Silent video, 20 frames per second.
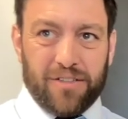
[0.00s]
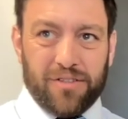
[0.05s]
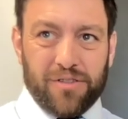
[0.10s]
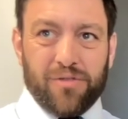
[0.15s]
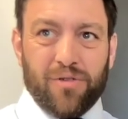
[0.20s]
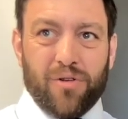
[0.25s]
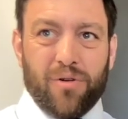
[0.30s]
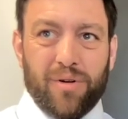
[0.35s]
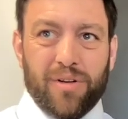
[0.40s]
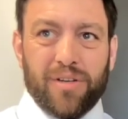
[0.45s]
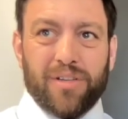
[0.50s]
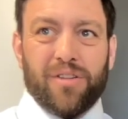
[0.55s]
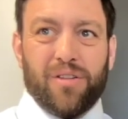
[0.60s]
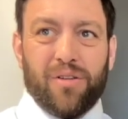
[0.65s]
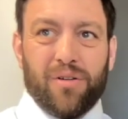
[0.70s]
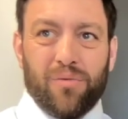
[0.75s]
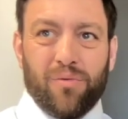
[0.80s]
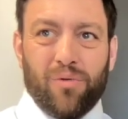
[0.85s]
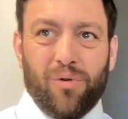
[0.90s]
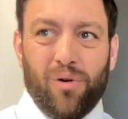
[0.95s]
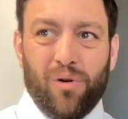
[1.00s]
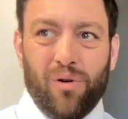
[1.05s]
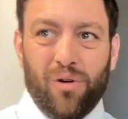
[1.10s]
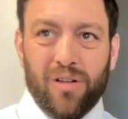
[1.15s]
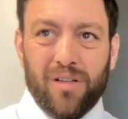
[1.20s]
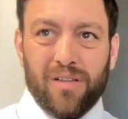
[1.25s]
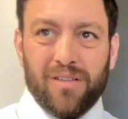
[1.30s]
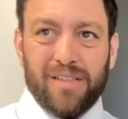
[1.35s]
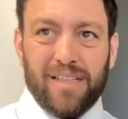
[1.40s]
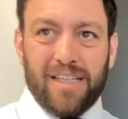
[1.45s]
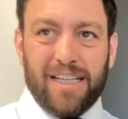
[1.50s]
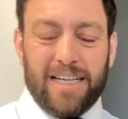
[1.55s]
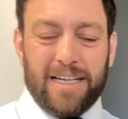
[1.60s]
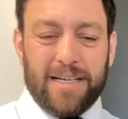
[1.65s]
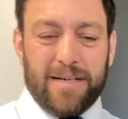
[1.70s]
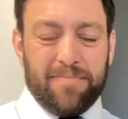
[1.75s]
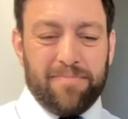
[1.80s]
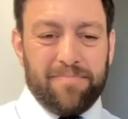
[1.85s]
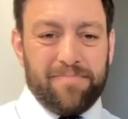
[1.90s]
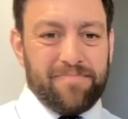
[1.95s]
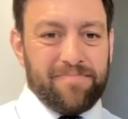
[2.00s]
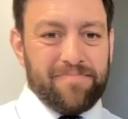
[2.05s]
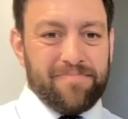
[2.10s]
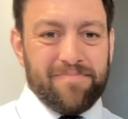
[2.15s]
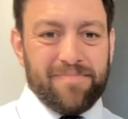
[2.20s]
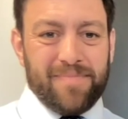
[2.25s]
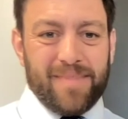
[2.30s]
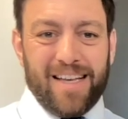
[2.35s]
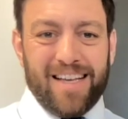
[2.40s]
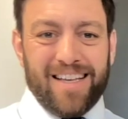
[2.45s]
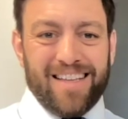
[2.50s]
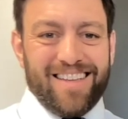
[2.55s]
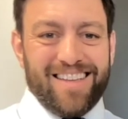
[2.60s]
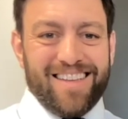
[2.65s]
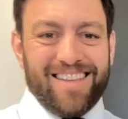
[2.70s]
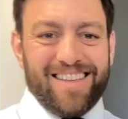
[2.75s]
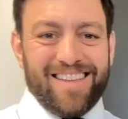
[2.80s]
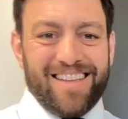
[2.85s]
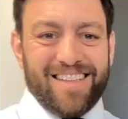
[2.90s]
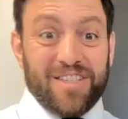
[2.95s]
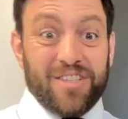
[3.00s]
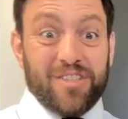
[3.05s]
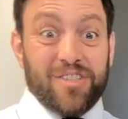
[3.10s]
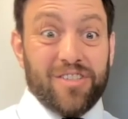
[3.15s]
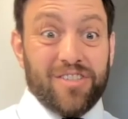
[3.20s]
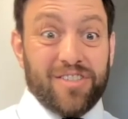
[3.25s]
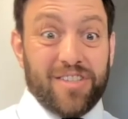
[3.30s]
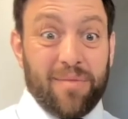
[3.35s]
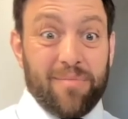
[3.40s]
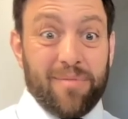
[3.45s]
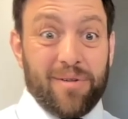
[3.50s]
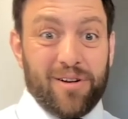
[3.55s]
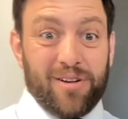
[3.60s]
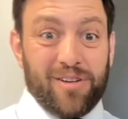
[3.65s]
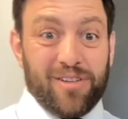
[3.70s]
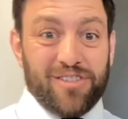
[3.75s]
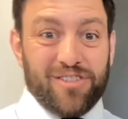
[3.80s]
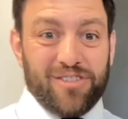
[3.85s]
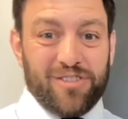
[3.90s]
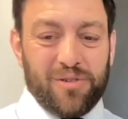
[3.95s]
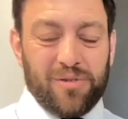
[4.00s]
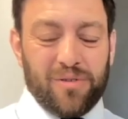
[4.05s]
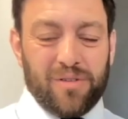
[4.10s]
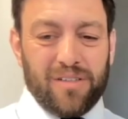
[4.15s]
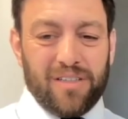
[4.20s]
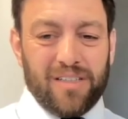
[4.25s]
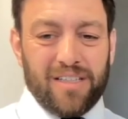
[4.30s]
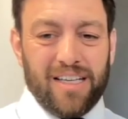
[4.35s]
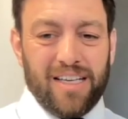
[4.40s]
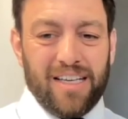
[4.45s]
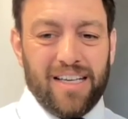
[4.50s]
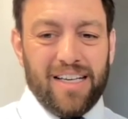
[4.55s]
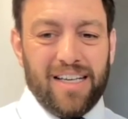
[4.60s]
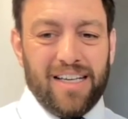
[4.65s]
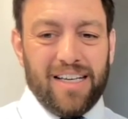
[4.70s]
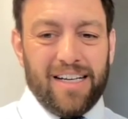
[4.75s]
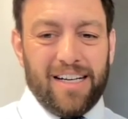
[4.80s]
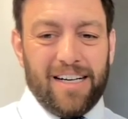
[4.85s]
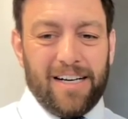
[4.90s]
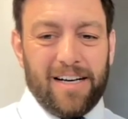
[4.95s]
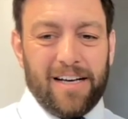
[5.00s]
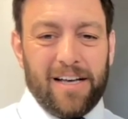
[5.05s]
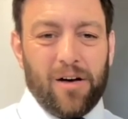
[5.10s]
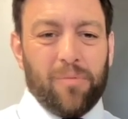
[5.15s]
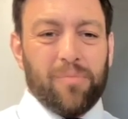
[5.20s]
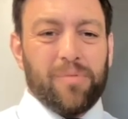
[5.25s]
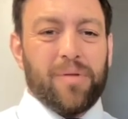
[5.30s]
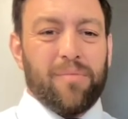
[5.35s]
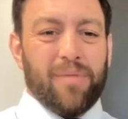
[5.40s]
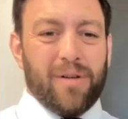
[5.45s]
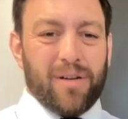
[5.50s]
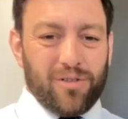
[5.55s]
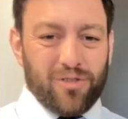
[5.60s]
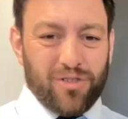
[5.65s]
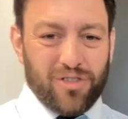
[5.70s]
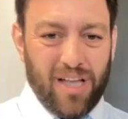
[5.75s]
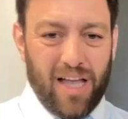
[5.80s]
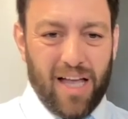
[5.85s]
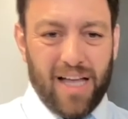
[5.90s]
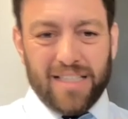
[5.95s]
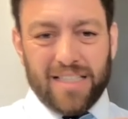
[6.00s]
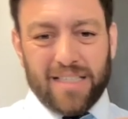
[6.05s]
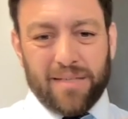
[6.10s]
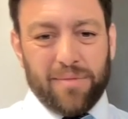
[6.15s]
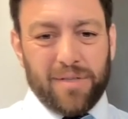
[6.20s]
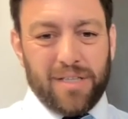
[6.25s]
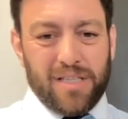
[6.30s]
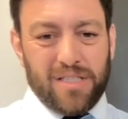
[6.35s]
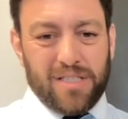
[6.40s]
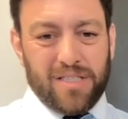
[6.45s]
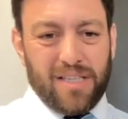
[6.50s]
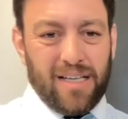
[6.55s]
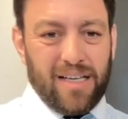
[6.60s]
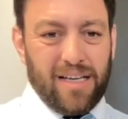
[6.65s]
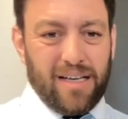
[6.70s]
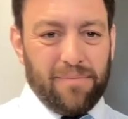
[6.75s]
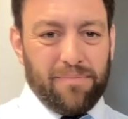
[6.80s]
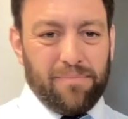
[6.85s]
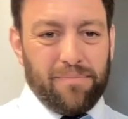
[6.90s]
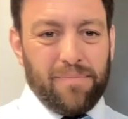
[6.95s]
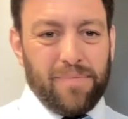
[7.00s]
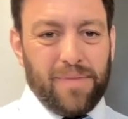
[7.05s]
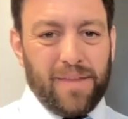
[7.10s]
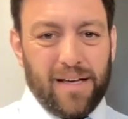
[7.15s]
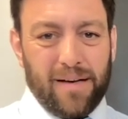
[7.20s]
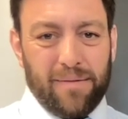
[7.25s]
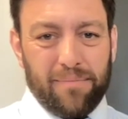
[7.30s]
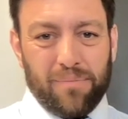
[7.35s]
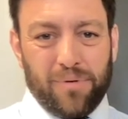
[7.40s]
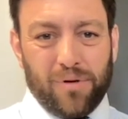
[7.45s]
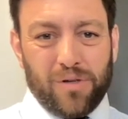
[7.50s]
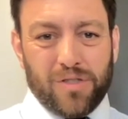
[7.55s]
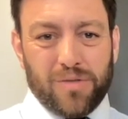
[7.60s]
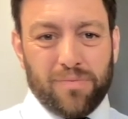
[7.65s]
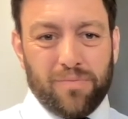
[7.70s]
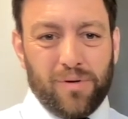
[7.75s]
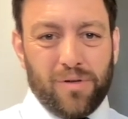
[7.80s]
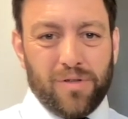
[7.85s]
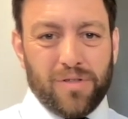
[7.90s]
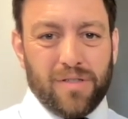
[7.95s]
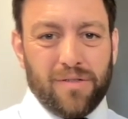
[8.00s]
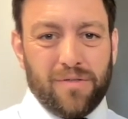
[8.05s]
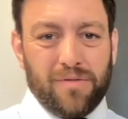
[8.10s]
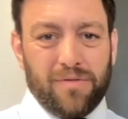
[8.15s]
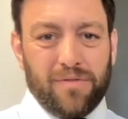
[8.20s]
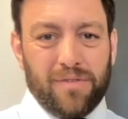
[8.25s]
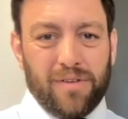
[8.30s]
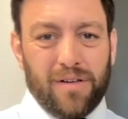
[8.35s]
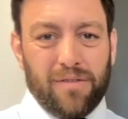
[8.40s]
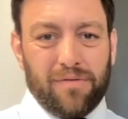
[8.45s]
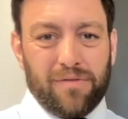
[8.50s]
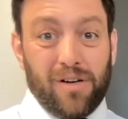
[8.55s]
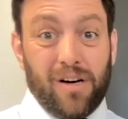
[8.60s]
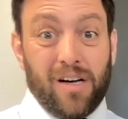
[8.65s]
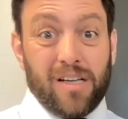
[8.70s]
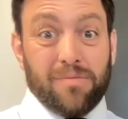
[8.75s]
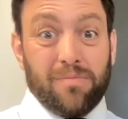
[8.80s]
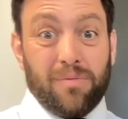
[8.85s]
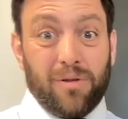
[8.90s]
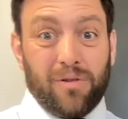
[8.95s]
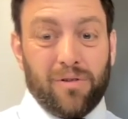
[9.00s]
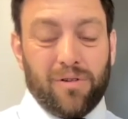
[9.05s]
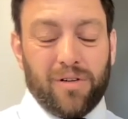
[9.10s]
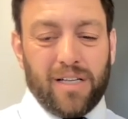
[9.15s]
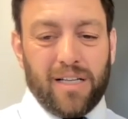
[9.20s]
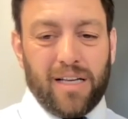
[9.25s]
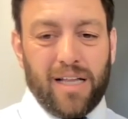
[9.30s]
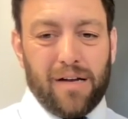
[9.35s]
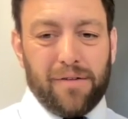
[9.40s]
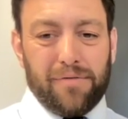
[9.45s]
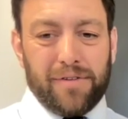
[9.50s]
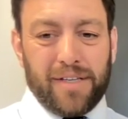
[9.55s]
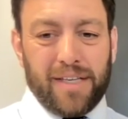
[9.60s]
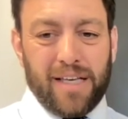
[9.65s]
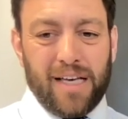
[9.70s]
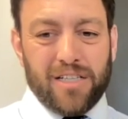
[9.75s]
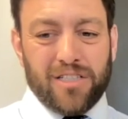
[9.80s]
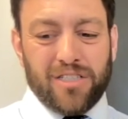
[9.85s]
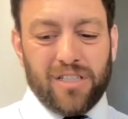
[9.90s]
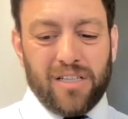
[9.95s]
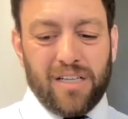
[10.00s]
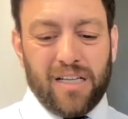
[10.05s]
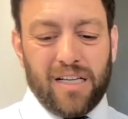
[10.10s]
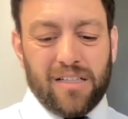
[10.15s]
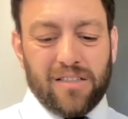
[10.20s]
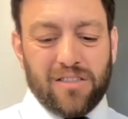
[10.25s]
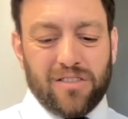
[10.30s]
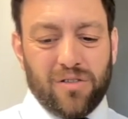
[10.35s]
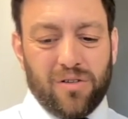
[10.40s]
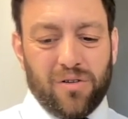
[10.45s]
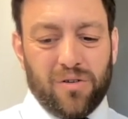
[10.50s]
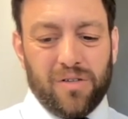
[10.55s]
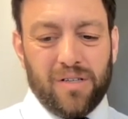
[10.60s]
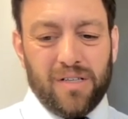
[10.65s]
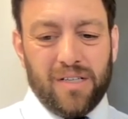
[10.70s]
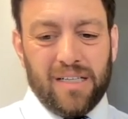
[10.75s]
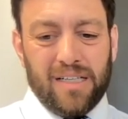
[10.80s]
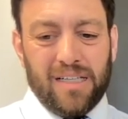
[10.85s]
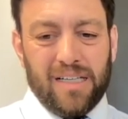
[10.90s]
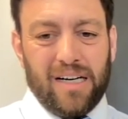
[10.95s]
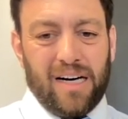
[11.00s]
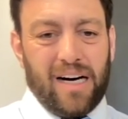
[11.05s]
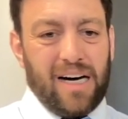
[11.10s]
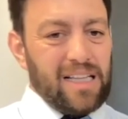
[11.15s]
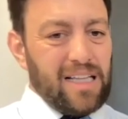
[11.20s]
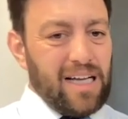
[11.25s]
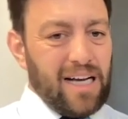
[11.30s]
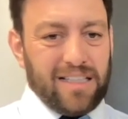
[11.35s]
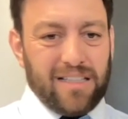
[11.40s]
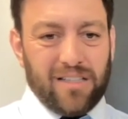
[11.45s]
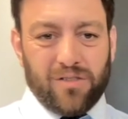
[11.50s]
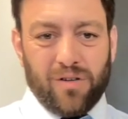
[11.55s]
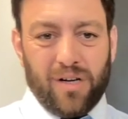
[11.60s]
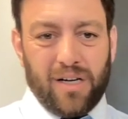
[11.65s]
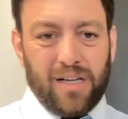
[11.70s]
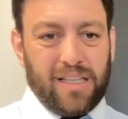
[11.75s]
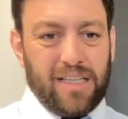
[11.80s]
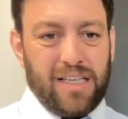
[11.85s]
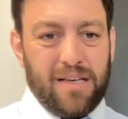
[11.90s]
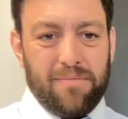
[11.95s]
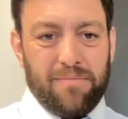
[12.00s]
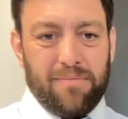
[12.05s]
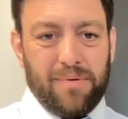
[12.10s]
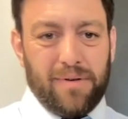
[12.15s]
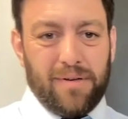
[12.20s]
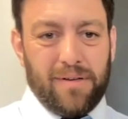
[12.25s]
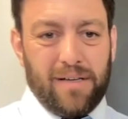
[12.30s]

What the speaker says: grow into their role as a seminary student, help them understand some of these principles of gospel learning and edification. And so I like to try to keep